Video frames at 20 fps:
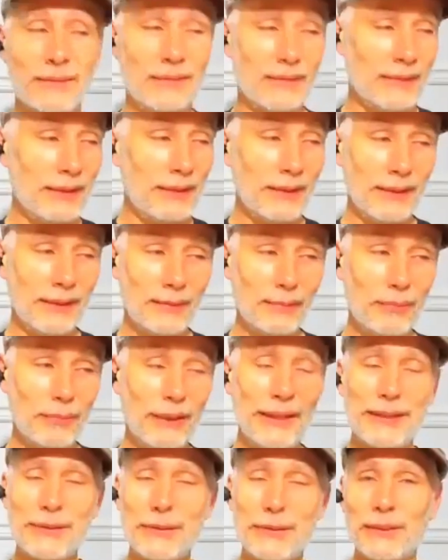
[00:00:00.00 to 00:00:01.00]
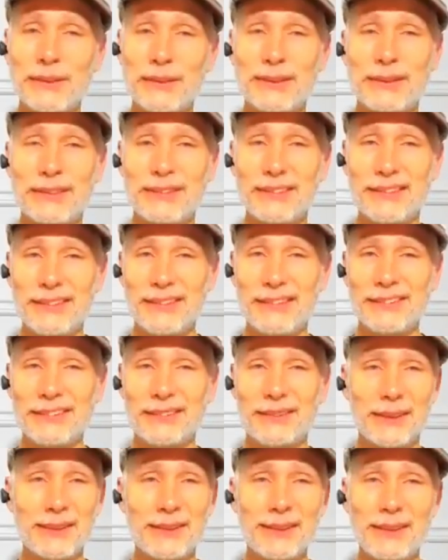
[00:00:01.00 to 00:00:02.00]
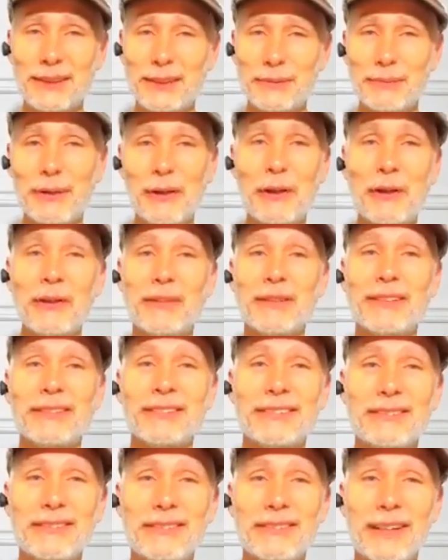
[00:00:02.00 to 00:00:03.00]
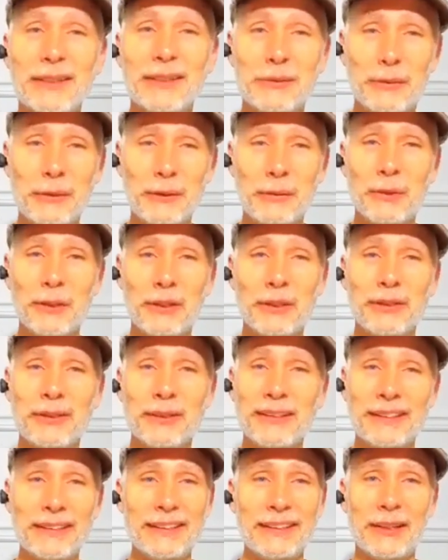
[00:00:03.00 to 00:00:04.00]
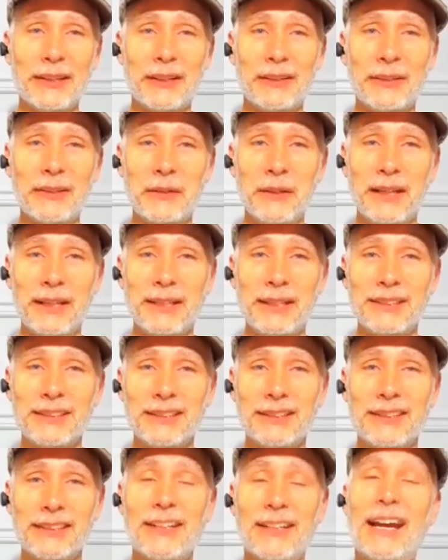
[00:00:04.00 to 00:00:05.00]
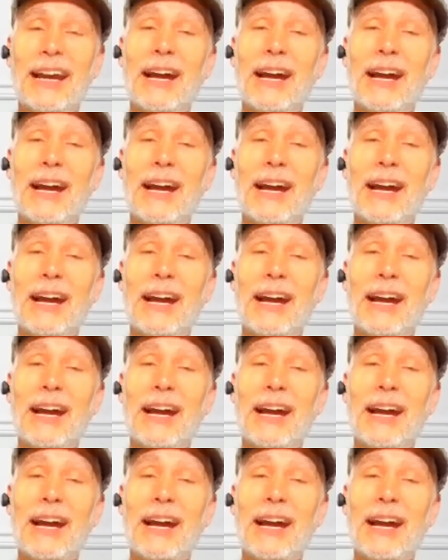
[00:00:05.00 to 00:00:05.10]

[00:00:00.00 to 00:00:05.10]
The place was just as small as we were in the other location.